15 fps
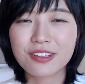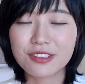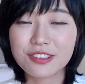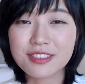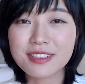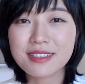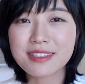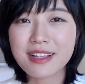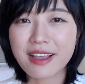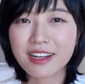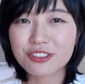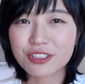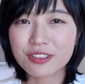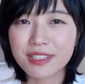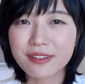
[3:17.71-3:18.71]
This is
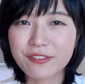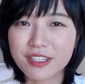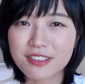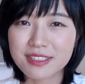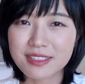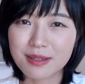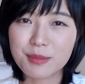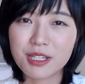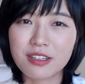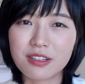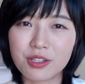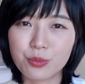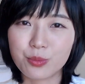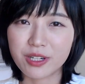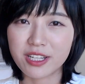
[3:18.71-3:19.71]
actually very
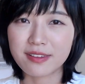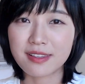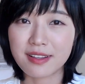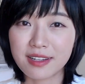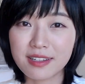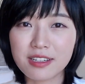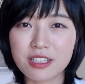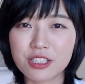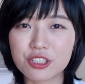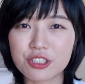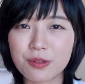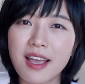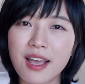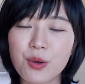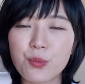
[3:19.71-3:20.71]
similar with
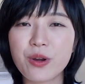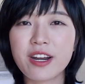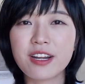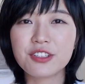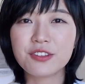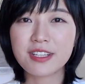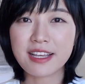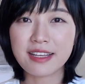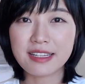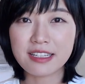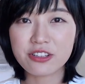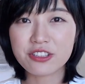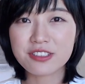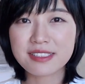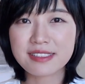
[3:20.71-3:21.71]
English, where you can
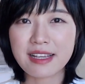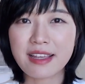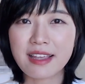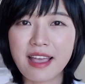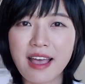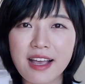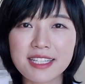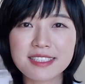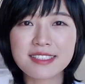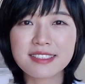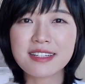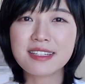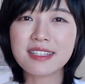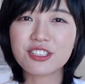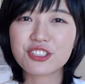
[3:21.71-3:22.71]
either say, I
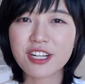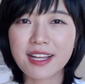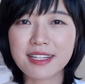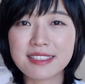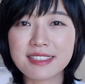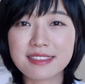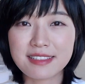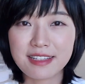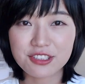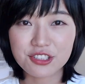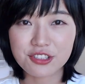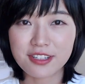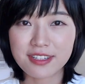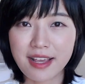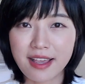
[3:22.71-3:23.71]
studied Chinese
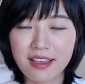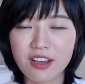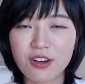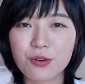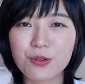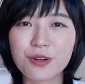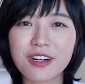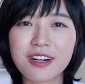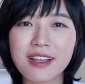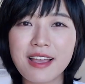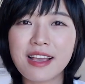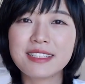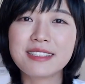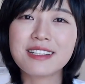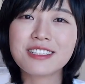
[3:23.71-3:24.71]
yesterday, or
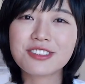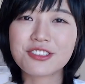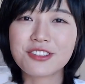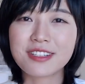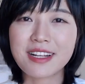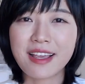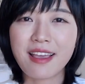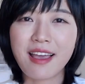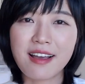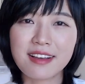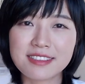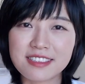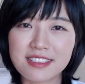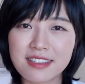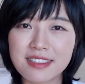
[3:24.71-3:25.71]
yesterday
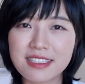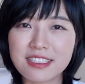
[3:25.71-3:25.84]
I studied